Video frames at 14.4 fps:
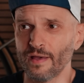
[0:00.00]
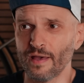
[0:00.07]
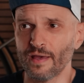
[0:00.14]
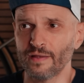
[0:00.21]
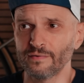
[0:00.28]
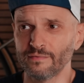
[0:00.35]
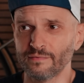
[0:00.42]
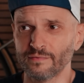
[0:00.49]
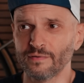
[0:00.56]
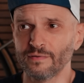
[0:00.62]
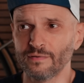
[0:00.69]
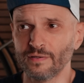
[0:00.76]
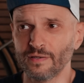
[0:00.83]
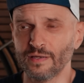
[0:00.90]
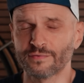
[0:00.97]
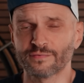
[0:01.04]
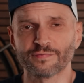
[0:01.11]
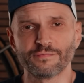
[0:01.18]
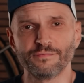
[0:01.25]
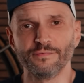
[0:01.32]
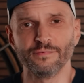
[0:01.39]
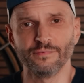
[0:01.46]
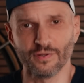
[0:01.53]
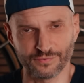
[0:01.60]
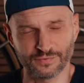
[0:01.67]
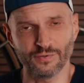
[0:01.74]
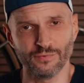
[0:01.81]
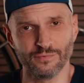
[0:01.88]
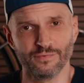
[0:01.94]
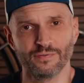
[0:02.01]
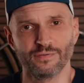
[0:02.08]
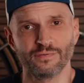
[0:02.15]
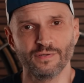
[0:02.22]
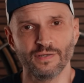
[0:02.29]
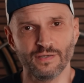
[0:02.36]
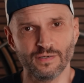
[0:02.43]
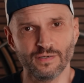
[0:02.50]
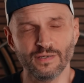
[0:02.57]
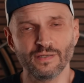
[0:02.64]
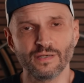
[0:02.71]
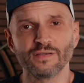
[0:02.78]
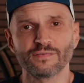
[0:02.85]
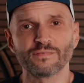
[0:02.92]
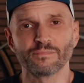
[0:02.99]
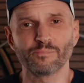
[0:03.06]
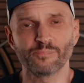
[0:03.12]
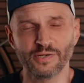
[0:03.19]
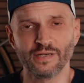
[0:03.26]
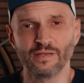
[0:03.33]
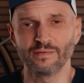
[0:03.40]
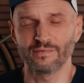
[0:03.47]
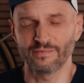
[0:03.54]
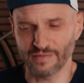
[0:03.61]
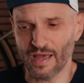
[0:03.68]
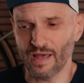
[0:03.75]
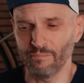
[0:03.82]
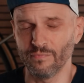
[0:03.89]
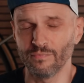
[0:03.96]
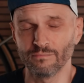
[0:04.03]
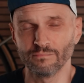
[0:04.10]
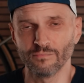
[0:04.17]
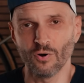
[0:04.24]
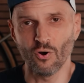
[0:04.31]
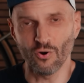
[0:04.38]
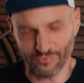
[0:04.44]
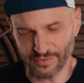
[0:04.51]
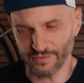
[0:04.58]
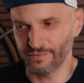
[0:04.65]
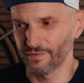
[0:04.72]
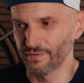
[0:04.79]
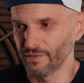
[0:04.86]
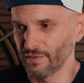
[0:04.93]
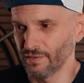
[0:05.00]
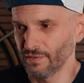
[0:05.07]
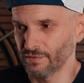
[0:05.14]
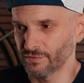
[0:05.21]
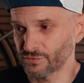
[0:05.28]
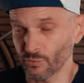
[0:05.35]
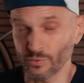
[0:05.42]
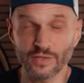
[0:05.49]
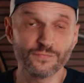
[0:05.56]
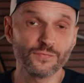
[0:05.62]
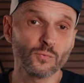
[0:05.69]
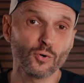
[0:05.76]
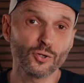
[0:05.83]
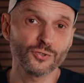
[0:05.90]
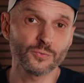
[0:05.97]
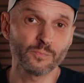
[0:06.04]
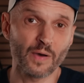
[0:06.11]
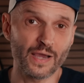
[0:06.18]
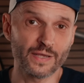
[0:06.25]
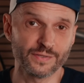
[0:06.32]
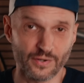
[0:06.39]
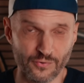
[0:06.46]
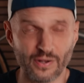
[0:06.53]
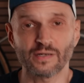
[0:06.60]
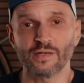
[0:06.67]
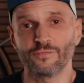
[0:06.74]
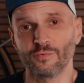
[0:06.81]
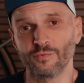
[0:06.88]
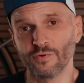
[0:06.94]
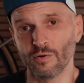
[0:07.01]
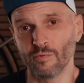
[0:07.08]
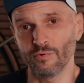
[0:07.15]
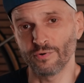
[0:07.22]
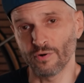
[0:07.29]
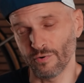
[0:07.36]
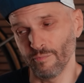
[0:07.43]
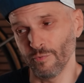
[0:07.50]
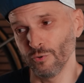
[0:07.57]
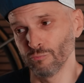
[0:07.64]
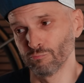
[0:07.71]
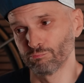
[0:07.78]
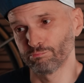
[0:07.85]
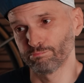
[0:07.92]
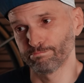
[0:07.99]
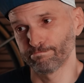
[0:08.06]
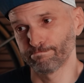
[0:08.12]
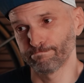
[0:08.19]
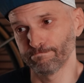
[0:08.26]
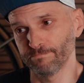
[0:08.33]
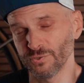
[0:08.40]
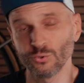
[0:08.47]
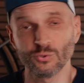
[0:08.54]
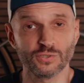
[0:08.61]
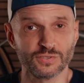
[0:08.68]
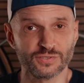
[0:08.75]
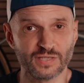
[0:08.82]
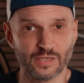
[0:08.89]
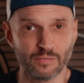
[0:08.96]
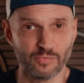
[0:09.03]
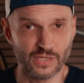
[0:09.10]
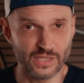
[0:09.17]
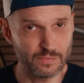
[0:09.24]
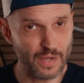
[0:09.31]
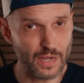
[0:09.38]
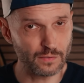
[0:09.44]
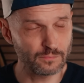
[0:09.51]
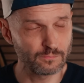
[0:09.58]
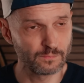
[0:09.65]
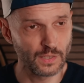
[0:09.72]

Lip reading: And it's not good. It is pretty damn horrid. So if you want to buy directly from Darimo, you need to send them an email